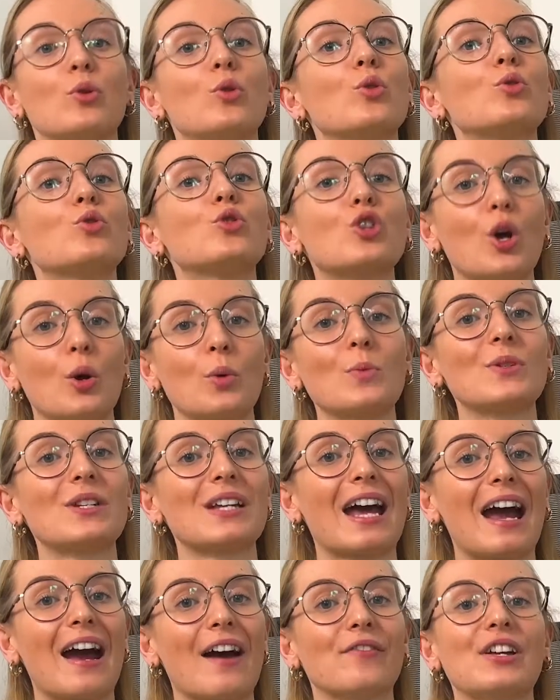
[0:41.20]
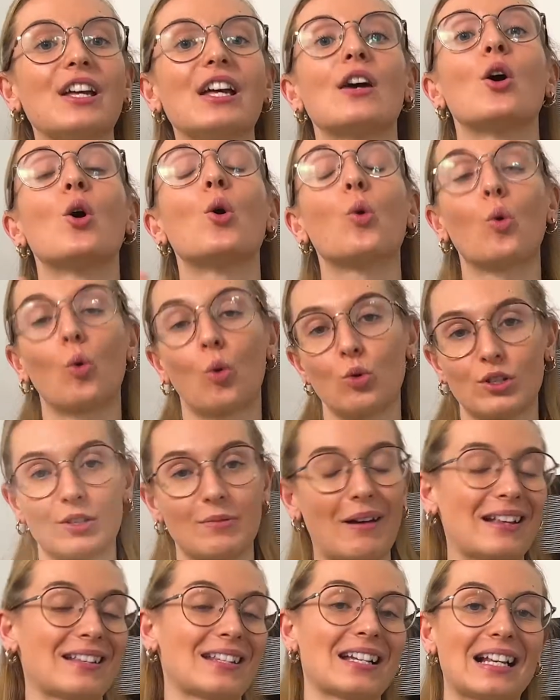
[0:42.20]
who don't have it
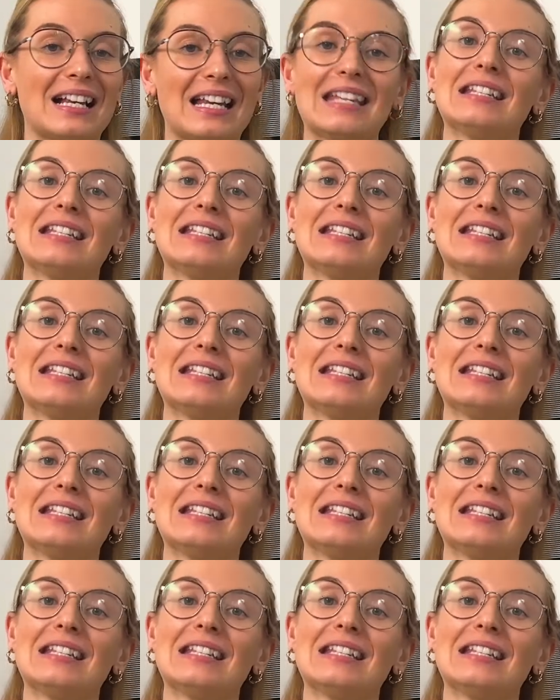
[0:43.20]
automatically